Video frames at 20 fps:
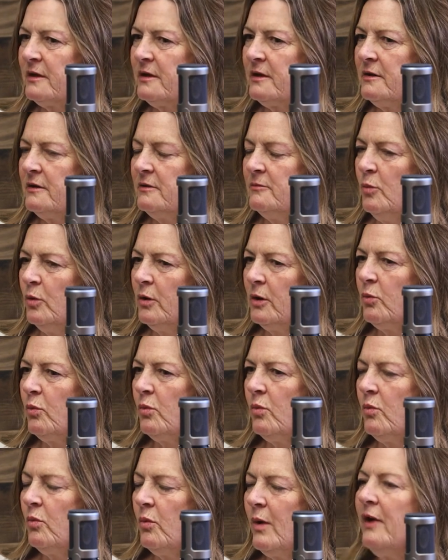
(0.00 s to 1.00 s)
more
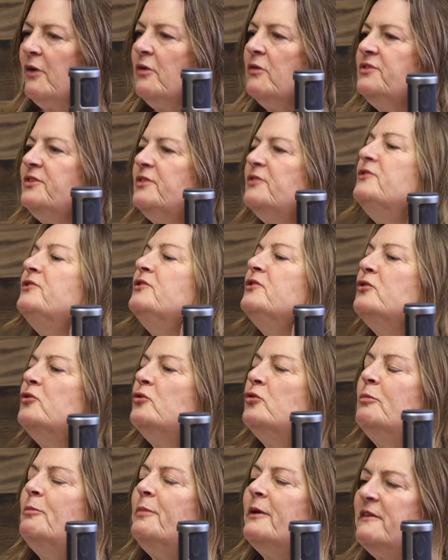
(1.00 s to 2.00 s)

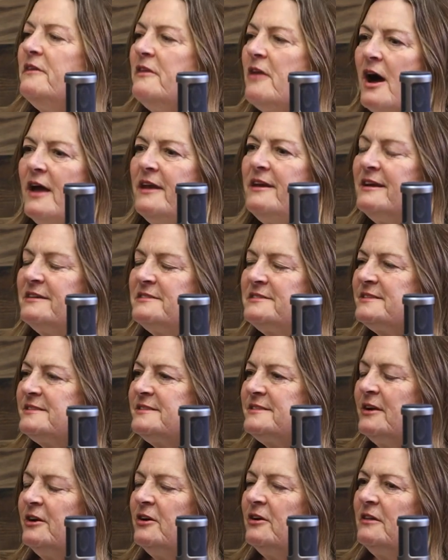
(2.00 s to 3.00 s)
well-to-do, but not
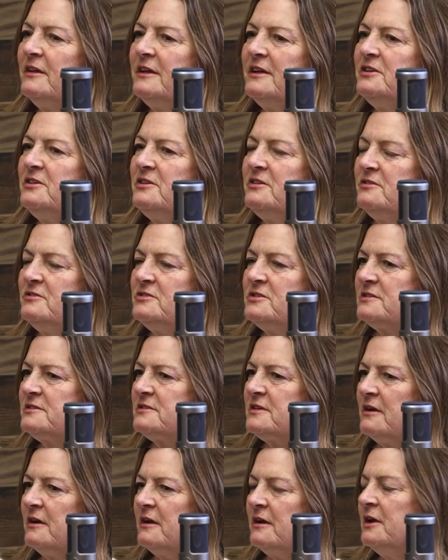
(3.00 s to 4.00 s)
necessarily just
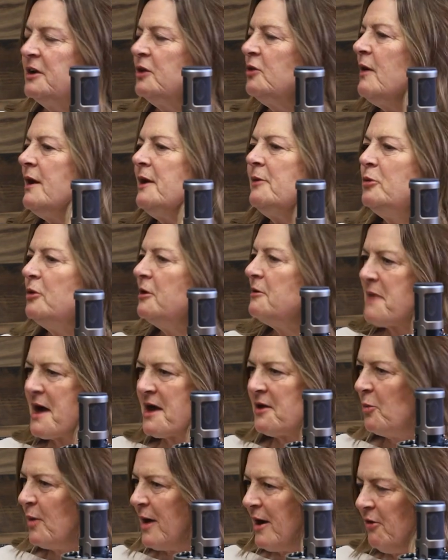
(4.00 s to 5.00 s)
an incredible
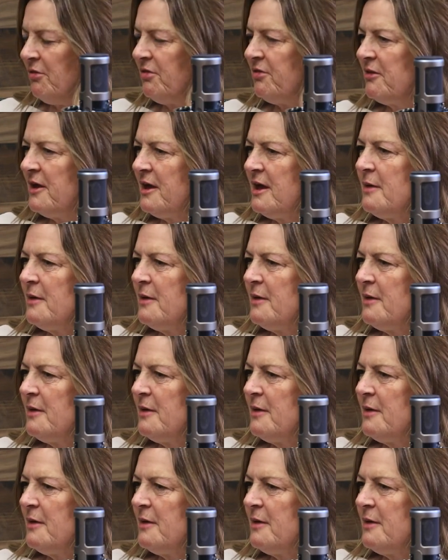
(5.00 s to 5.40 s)
amount of wealth.